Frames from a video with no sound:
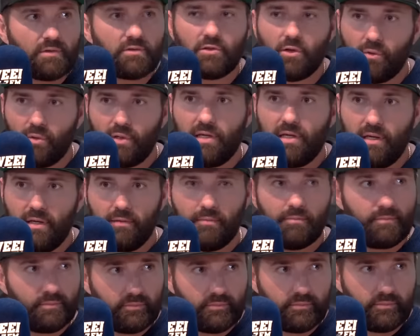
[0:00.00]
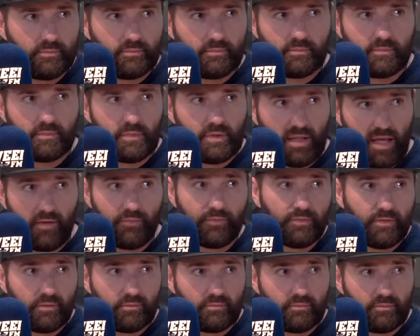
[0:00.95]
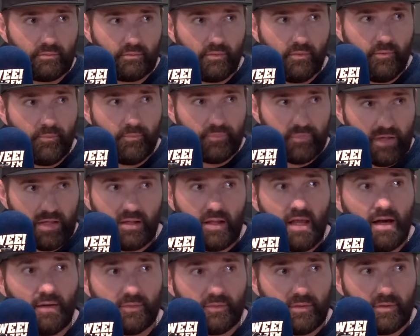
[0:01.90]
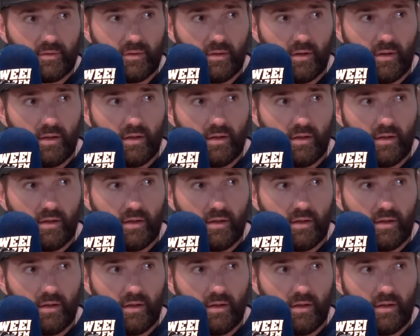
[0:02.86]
So he smart man left. So he left. He left.